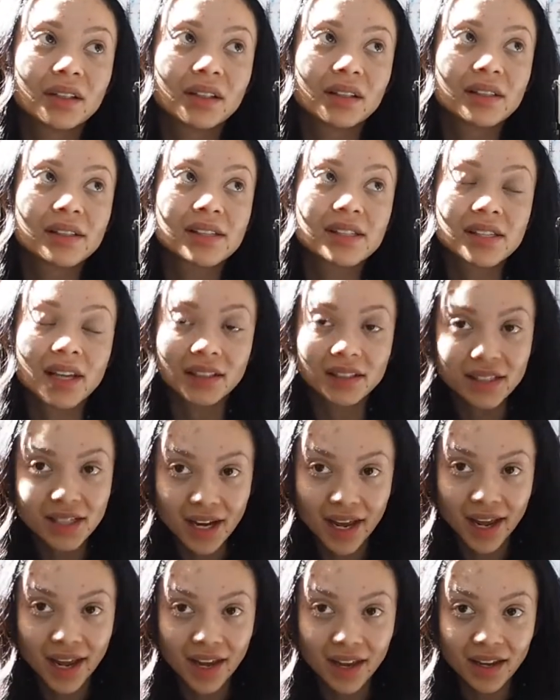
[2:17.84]

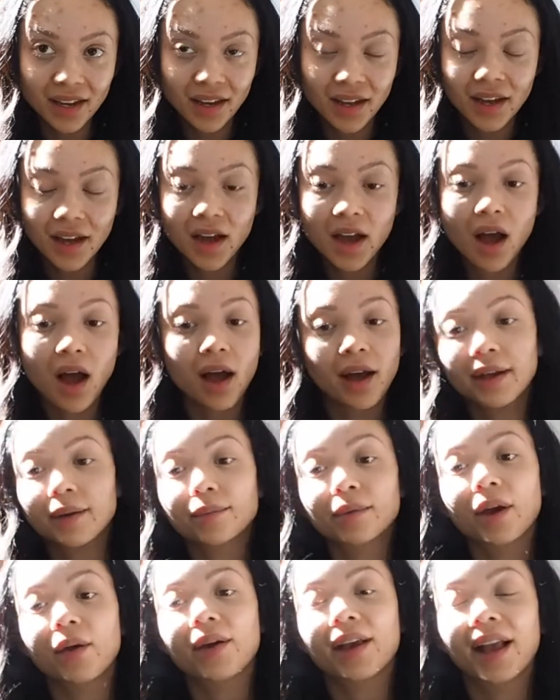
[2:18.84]
Sunday, I
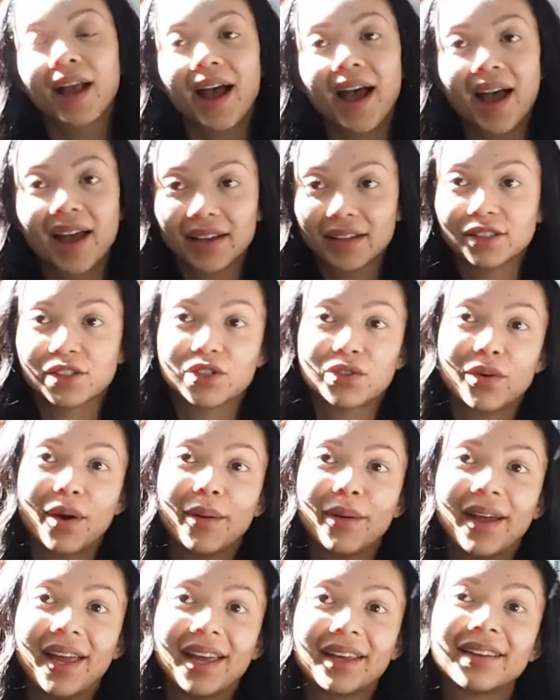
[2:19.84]
am going axe
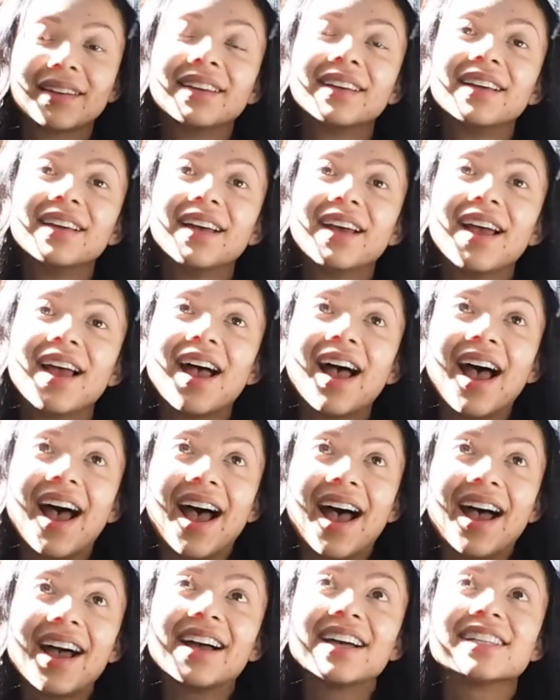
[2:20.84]
throwing
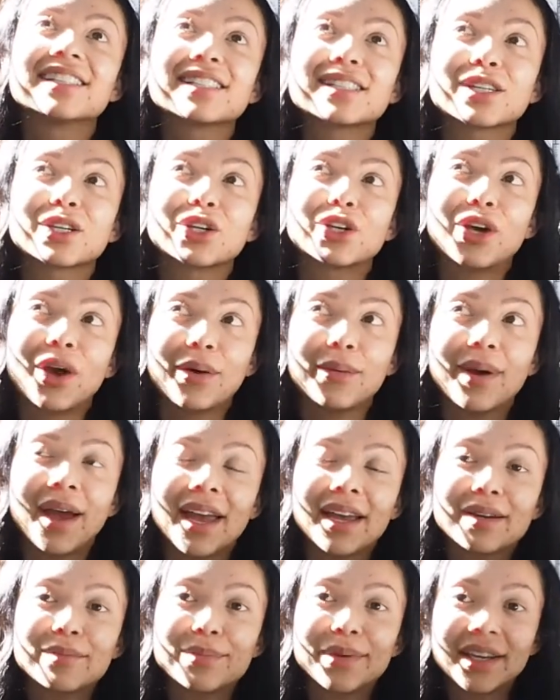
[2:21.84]
at Go
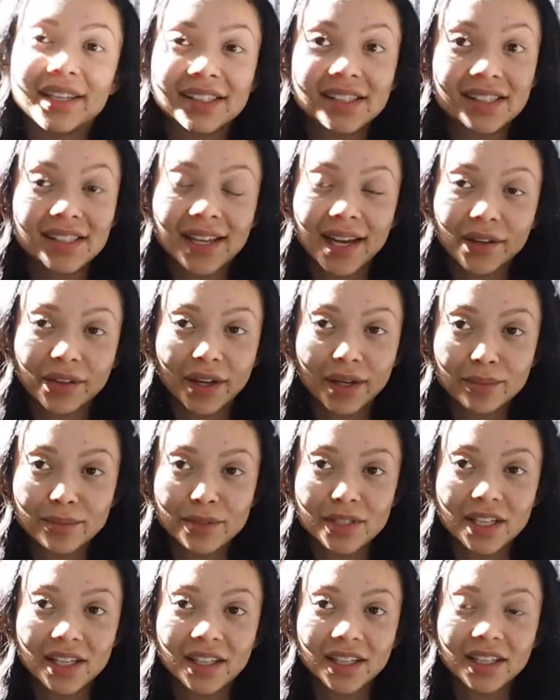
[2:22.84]
Ape in
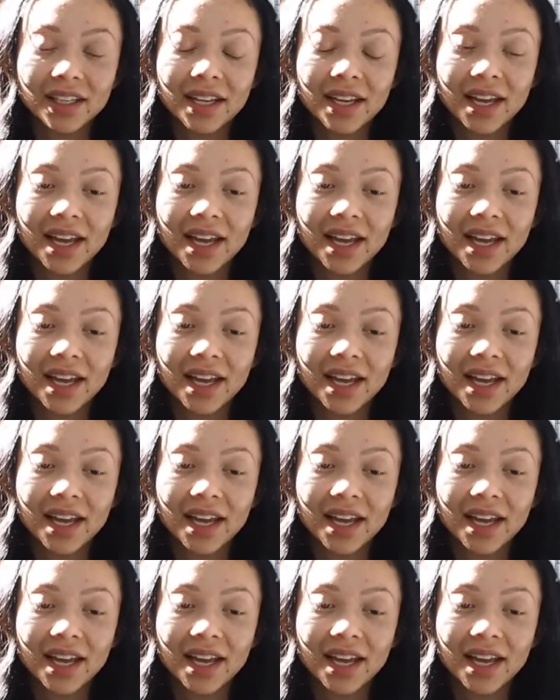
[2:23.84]
Southampton.